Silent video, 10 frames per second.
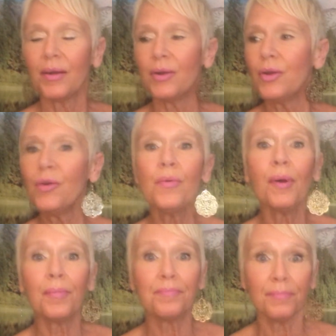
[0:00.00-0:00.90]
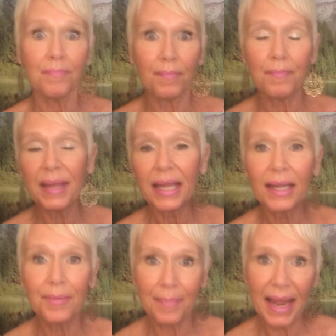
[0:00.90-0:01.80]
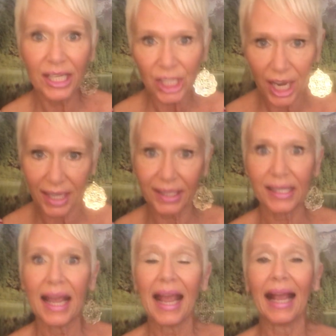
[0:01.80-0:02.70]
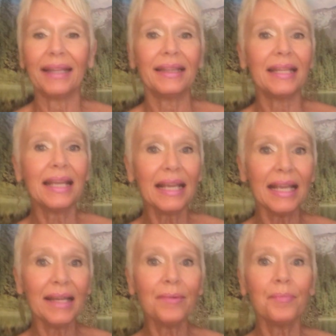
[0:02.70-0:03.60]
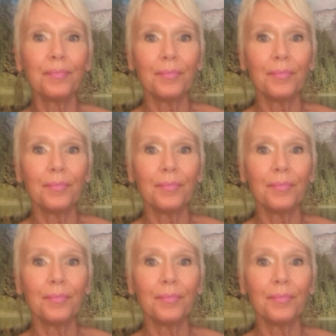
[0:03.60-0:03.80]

new big paychecks, and then